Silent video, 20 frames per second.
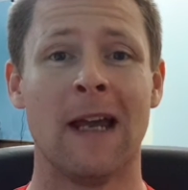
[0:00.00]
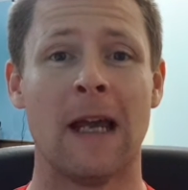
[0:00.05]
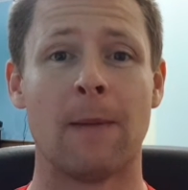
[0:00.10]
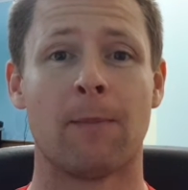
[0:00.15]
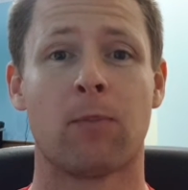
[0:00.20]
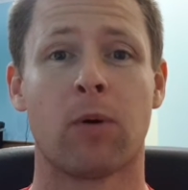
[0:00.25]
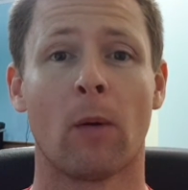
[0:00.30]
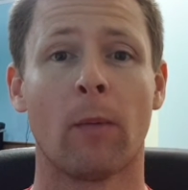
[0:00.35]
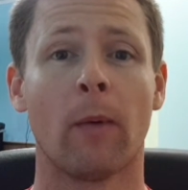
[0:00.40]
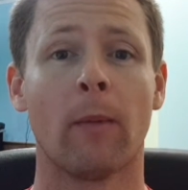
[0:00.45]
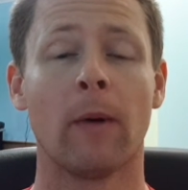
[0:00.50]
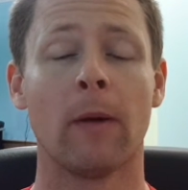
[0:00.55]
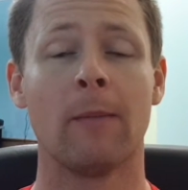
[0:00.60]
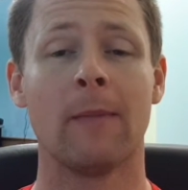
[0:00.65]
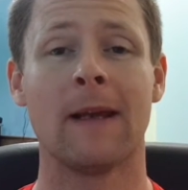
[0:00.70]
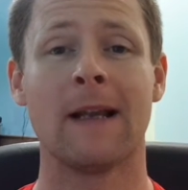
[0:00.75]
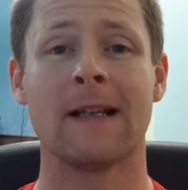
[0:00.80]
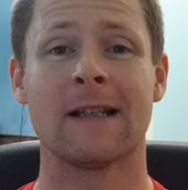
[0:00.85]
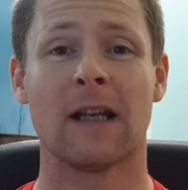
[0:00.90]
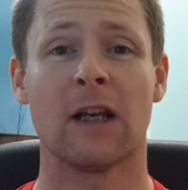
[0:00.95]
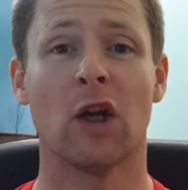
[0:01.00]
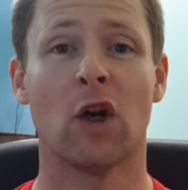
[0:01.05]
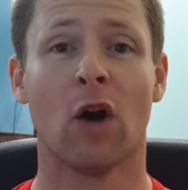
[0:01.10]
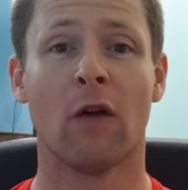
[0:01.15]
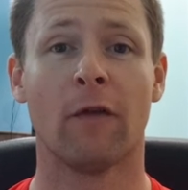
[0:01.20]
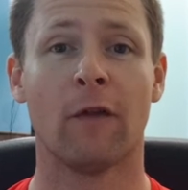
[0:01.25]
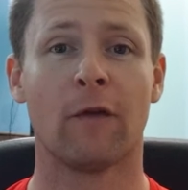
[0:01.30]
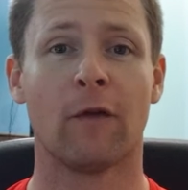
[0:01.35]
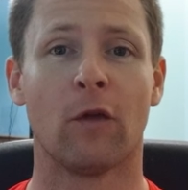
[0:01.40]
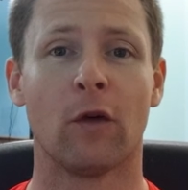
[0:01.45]
It probably means that you're
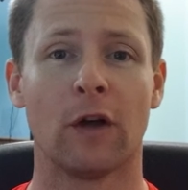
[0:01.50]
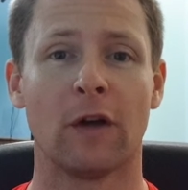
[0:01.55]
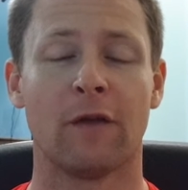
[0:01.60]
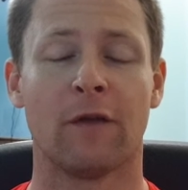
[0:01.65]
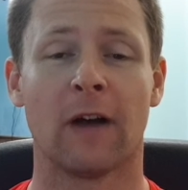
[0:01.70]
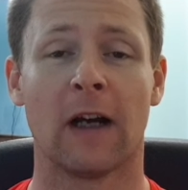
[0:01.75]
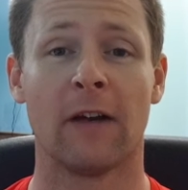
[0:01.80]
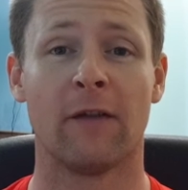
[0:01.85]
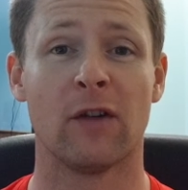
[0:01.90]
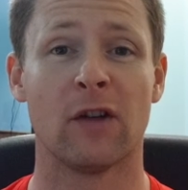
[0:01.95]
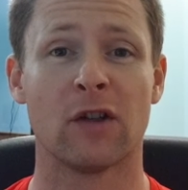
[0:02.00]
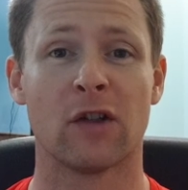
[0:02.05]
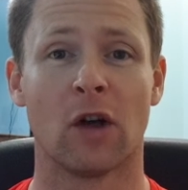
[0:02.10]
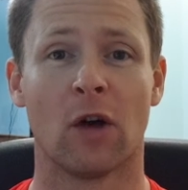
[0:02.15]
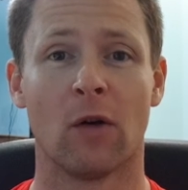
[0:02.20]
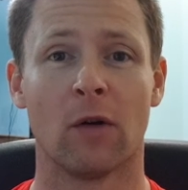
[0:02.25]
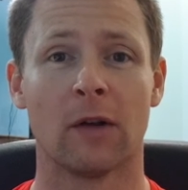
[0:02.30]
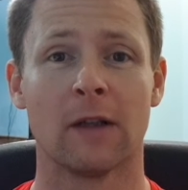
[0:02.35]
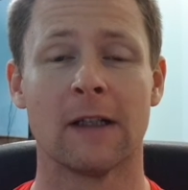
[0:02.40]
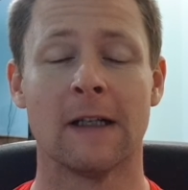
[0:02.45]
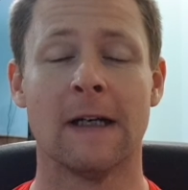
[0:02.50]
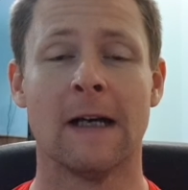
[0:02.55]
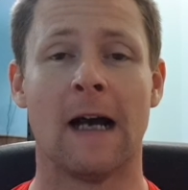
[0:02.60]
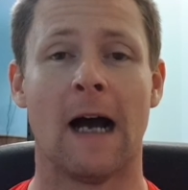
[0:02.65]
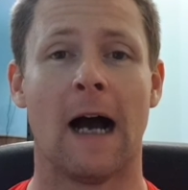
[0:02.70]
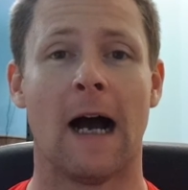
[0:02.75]
over 45 years old.